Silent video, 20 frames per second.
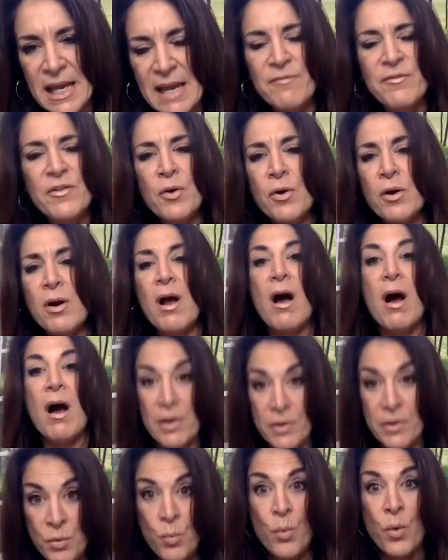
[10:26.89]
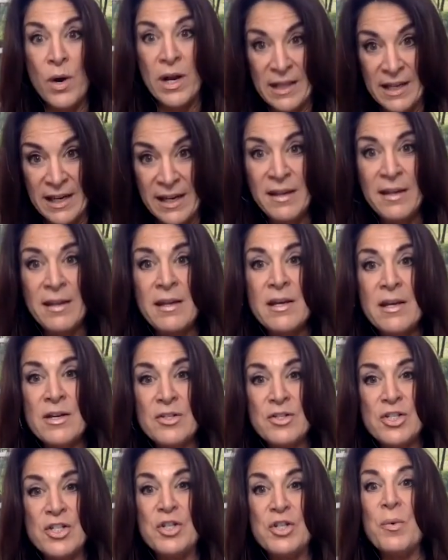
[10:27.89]
If you're unwilling
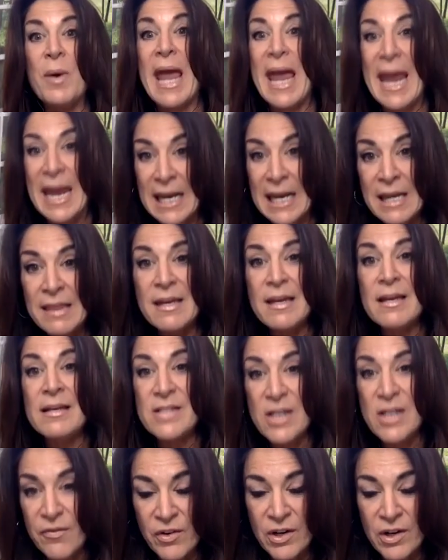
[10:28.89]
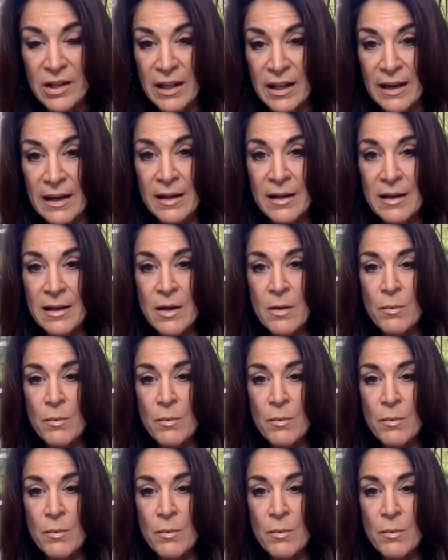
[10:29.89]
to do anything differently,